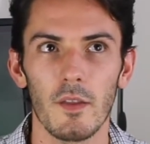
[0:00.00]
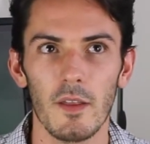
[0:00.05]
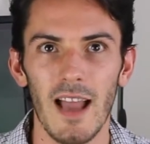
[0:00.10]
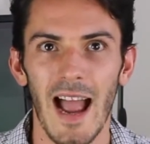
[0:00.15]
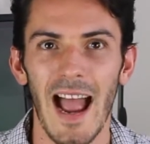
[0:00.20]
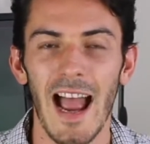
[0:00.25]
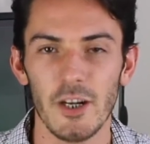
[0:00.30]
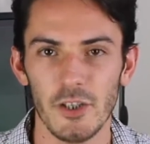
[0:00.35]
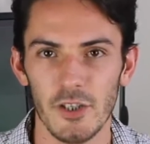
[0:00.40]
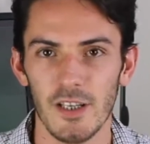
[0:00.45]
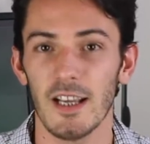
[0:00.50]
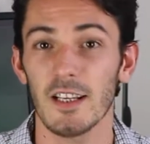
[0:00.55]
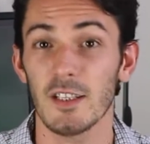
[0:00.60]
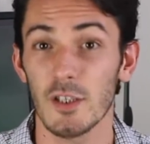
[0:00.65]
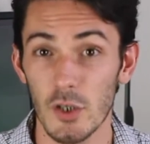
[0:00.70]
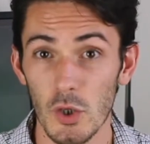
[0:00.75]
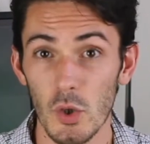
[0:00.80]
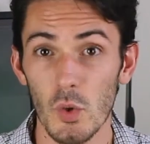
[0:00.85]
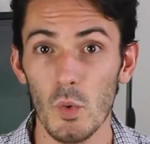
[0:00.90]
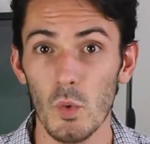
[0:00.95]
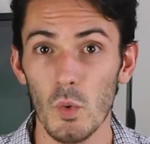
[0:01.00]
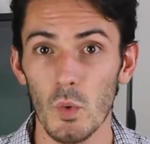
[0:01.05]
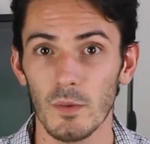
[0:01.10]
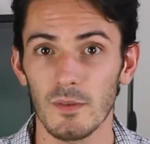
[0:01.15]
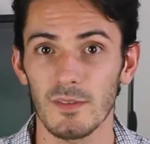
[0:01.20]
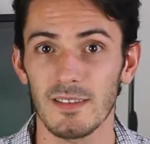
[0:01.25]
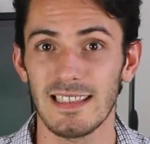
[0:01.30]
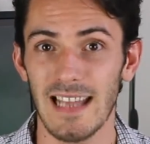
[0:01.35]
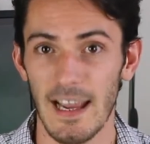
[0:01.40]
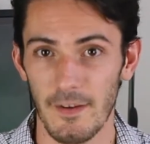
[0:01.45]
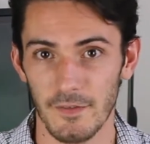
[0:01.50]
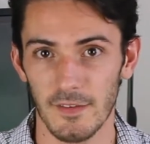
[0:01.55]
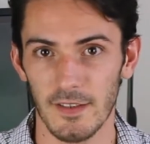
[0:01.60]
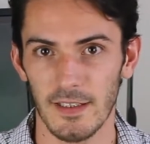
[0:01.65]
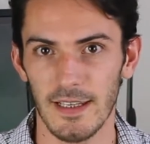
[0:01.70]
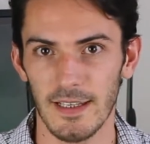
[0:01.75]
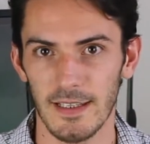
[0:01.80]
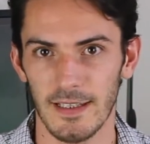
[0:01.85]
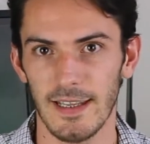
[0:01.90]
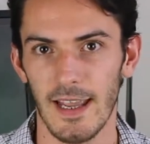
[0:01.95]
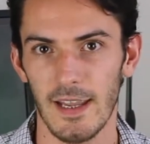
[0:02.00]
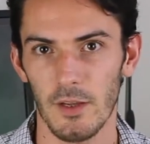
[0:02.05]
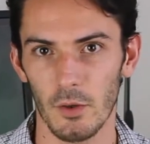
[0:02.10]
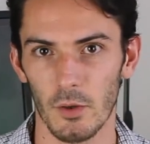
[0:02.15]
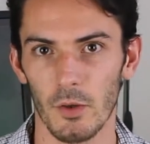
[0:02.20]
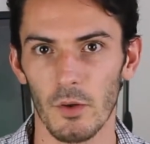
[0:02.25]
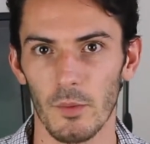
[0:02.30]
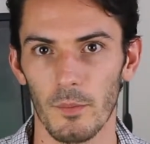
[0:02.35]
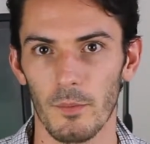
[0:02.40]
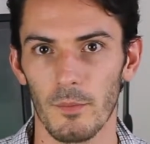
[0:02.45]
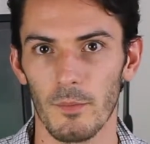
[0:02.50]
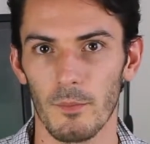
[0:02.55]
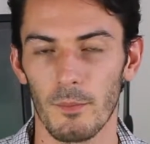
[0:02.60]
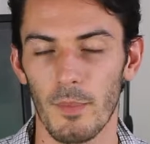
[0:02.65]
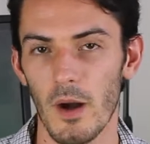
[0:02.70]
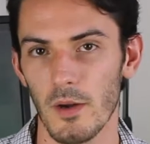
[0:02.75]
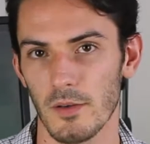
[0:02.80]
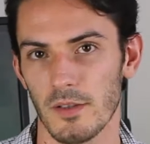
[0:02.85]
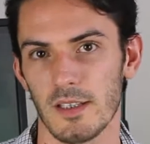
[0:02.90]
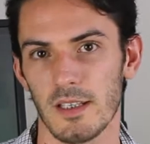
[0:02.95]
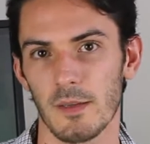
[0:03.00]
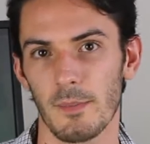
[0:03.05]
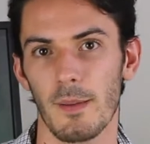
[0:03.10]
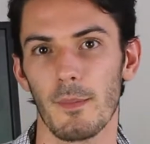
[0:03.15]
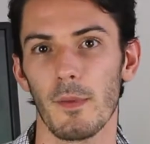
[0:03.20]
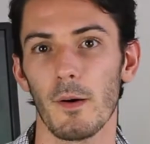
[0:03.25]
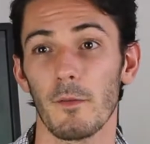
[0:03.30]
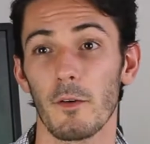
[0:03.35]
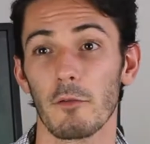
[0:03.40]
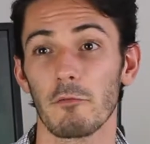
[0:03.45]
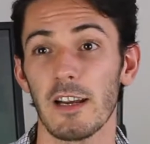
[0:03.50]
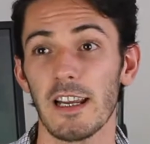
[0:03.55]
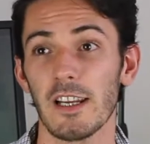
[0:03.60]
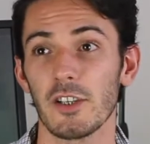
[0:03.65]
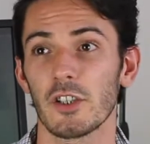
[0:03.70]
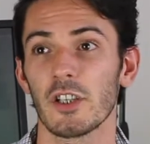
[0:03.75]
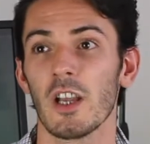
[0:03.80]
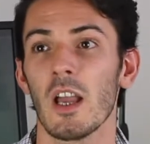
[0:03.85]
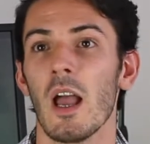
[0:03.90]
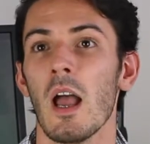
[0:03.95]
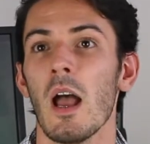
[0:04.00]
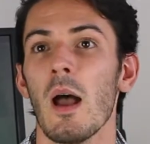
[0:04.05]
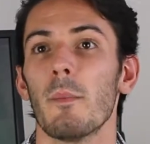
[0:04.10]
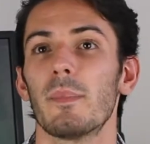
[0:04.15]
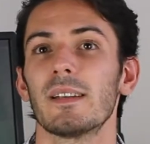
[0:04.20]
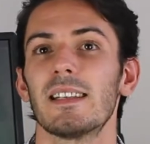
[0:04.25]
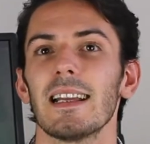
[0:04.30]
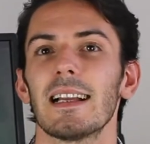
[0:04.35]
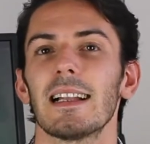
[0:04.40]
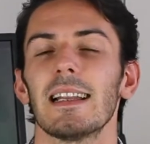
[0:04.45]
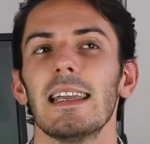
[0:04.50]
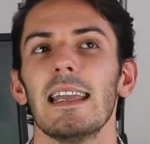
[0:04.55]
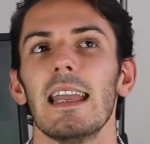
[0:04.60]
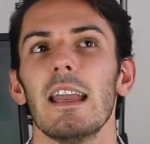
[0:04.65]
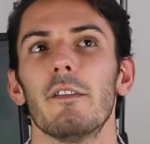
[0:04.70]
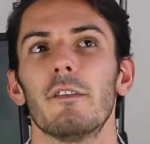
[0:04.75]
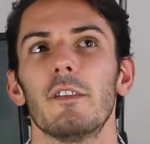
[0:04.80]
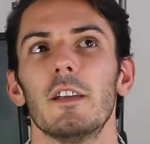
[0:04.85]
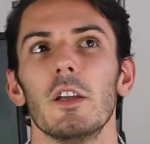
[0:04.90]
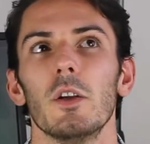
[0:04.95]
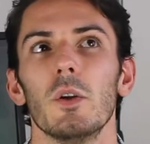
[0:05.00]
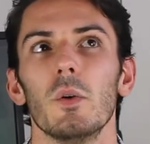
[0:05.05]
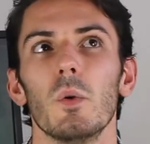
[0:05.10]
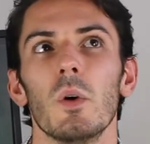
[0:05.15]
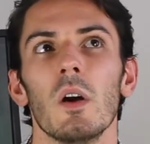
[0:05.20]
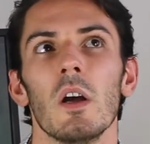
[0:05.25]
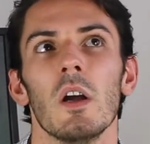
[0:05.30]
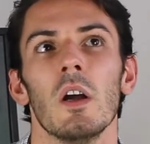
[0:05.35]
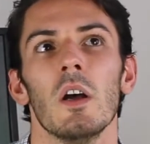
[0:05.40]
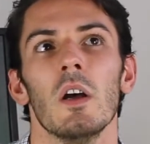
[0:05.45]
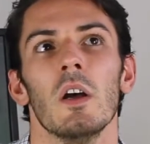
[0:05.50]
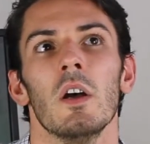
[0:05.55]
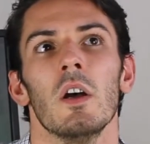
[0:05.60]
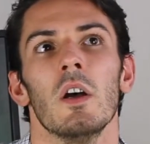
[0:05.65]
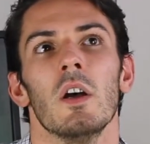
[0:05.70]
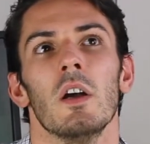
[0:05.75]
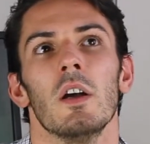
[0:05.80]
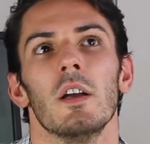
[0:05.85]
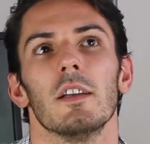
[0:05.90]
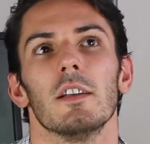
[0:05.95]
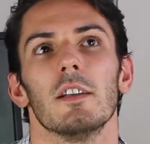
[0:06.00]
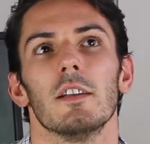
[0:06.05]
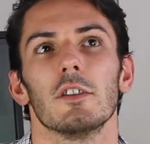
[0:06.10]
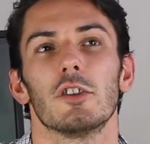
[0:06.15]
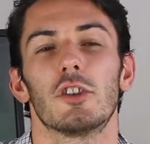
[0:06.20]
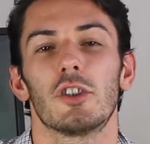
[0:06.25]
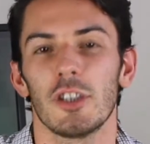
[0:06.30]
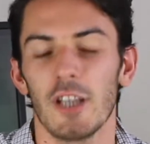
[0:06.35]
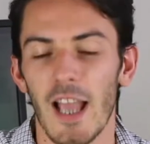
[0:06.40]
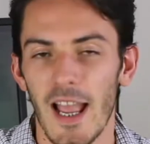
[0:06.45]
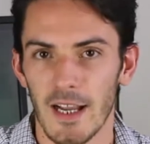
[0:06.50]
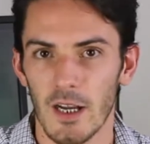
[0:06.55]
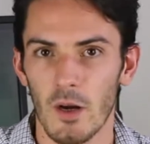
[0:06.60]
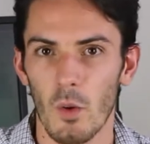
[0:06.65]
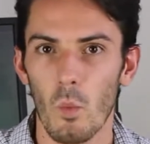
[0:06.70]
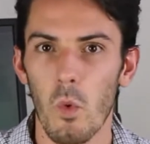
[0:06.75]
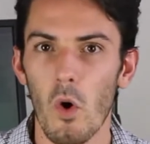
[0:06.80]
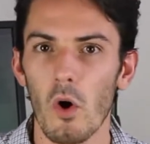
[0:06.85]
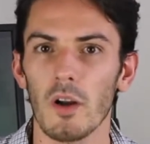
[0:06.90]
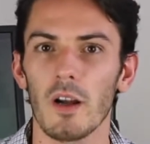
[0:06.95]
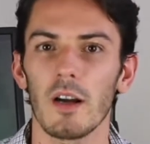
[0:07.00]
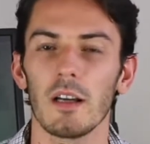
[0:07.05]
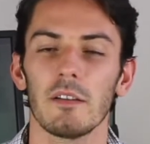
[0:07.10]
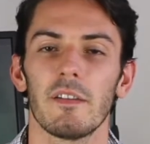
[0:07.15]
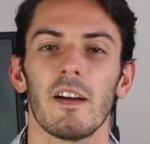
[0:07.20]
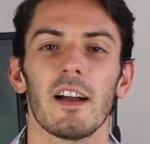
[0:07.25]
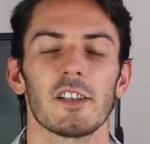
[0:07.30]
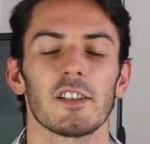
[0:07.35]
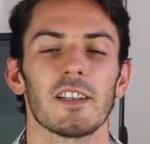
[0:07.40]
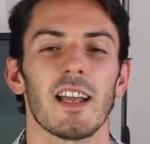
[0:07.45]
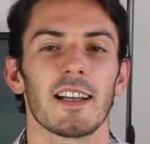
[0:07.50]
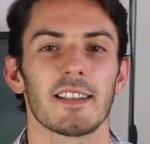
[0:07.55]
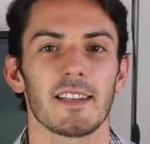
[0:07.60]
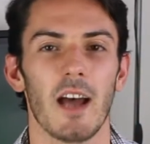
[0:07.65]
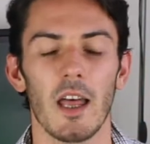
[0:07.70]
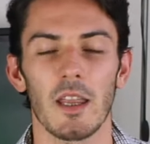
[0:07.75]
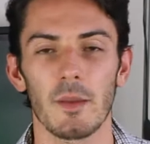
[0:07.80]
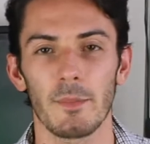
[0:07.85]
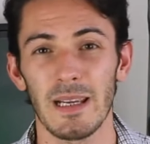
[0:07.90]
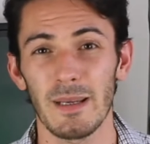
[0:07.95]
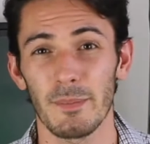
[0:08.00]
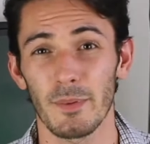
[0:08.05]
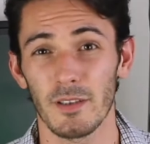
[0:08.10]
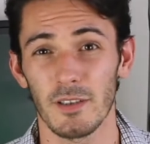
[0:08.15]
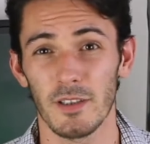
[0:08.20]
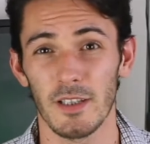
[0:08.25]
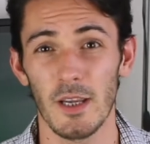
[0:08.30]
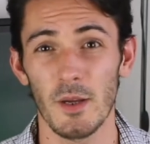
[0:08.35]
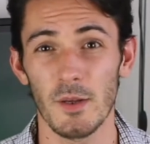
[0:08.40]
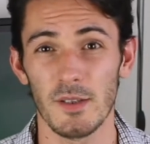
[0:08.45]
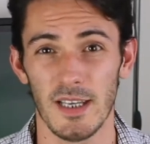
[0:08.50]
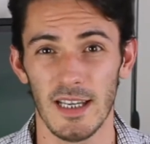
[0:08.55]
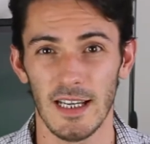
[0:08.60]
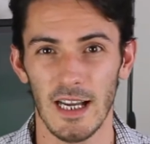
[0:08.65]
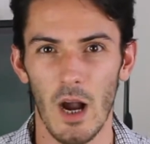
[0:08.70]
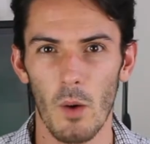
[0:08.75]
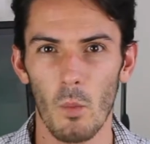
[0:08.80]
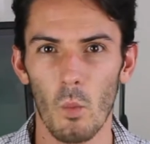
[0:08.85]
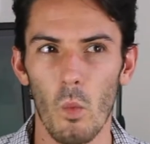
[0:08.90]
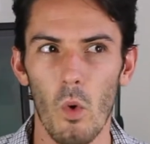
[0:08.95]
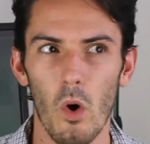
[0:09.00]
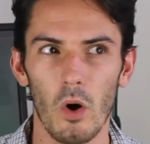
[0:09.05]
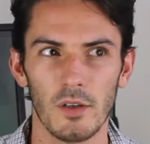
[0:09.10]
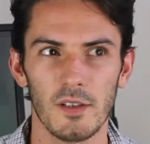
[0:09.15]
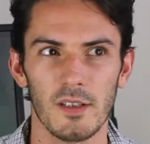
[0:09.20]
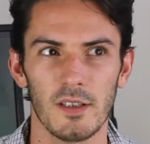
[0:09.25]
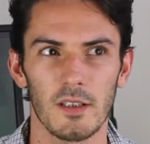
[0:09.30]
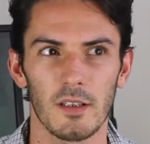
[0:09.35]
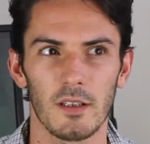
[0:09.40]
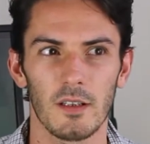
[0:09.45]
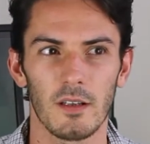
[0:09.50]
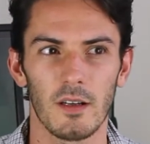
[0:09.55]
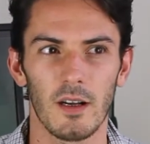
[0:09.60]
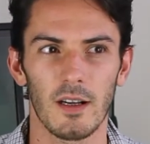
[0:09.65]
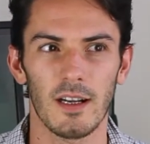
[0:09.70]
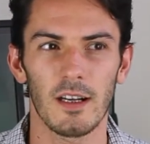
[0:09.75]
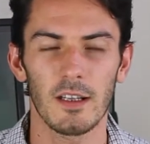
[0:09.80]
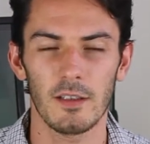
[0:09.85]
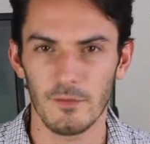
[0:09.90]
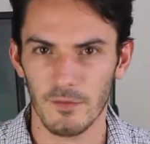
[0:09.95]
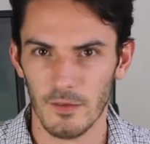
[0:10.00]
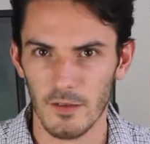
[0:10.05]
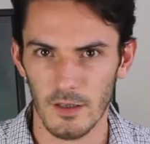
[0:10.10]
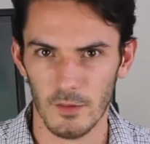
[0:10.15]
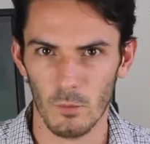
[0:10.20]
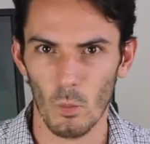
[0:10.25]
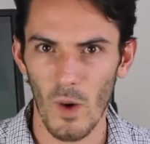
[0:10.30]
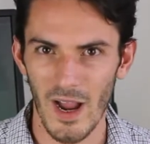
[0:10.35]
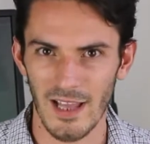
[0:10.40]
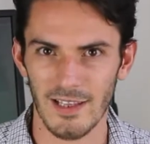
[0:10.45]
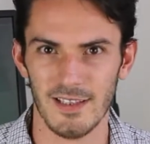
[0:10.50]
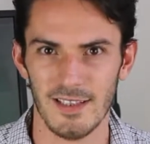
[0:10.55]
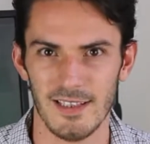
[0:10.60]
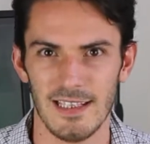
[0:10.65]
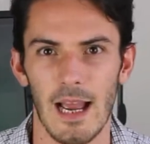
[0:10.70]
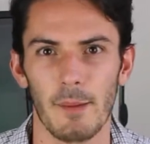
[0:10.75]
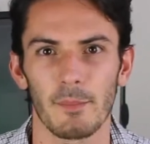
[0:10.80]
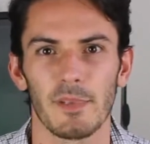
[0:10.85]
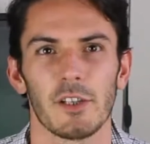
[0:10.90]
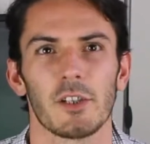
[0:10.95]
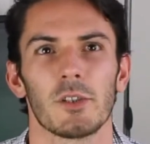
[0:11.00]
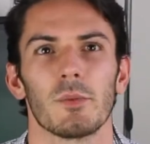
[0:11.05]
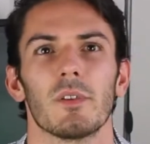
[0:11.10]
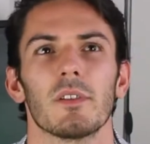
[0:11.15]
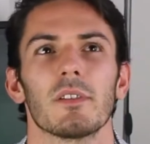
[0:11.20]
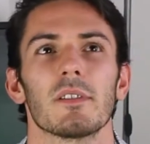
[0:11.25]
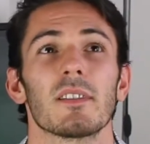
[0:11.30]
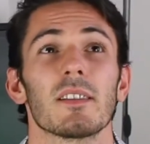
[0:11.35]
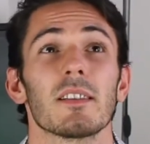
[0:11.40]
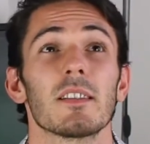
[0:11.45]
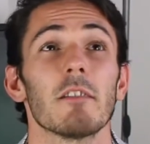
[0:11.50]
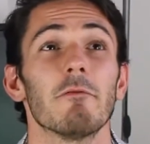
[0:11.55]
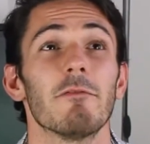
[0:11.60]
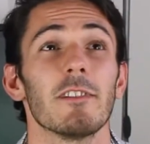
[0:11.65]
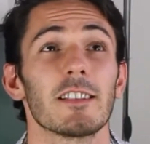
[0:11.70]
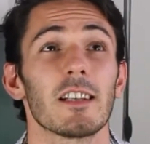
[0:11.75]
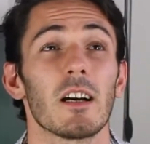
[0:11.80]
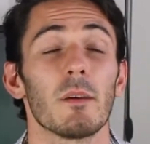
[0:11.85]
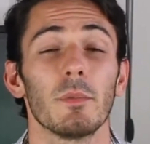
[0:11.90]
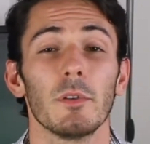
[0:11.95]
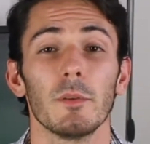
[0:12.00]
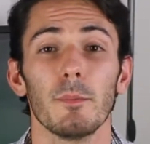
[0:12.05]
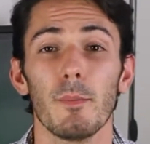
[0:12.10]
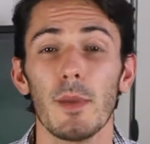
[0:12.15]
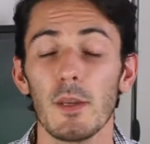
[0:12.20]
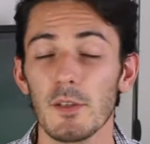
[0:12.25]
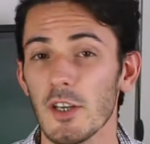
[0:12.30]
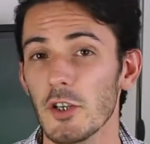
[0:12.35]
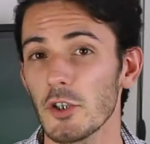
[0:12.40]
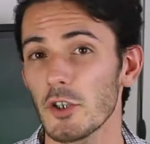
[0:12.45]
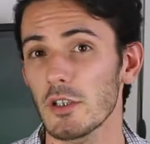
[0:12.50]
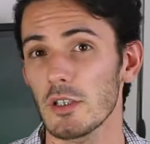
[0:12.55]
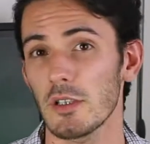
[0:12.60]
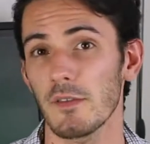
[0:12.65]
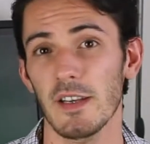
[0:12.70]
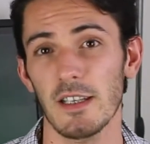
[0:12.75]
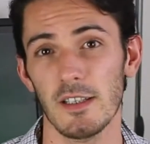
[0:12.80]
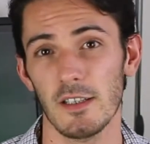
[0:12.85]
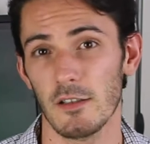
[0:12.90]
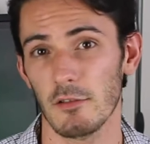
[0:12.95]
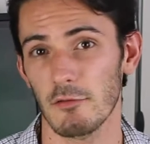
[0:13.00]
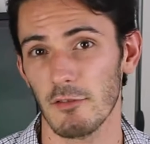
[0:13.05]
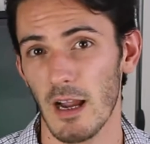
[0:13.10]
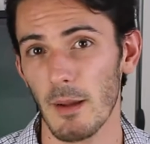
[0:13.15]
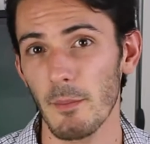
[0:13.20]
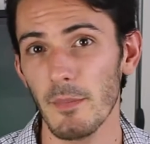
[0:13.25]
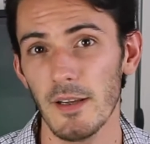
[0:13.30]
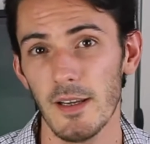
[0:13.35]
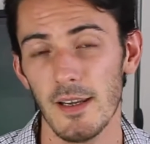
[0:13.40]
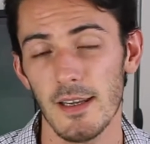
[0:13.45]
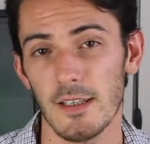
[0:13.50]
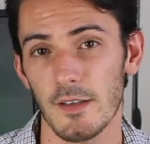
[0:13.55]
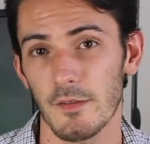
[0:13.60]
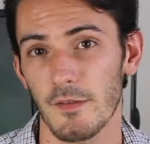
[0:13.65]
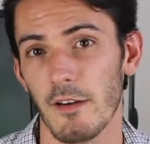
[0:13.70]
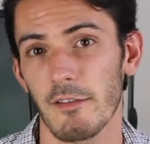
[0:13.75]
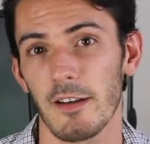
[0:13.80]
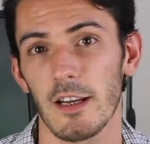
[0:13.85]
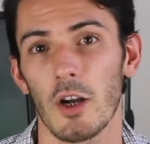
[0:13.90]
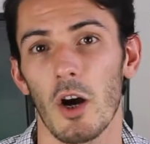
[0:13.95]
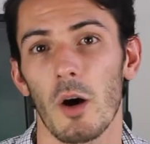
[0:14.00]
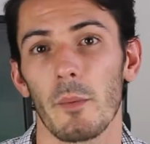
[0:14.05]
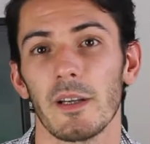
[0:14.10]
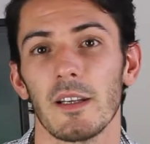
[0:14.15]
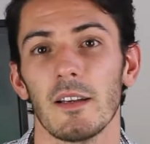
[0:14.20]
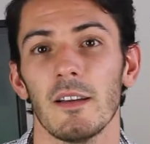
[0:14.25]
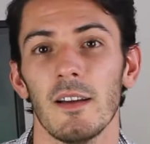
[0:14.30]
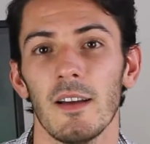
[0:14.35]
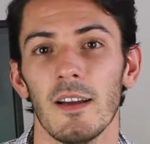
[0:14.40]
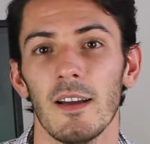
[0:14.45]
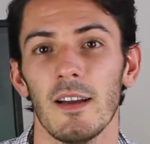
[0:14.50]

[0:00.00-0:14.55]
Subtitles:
hashtags do definitely get your posts a bit more of a reach, particularly if you check what kind of hashtags other people are using and what are kind of well-established ones. So for example, musicians of Instagram is a very common